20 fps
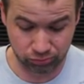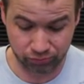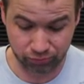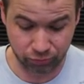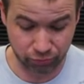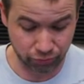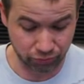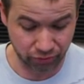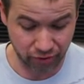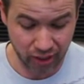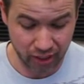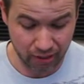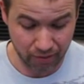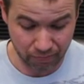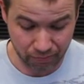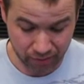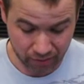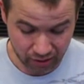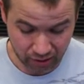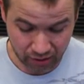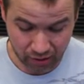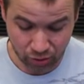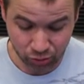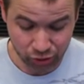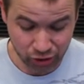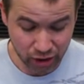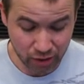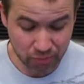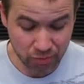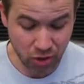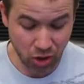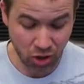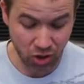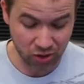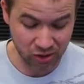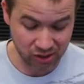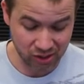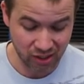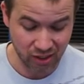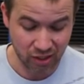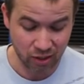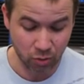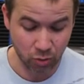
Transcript: flip, you know, cheap cards.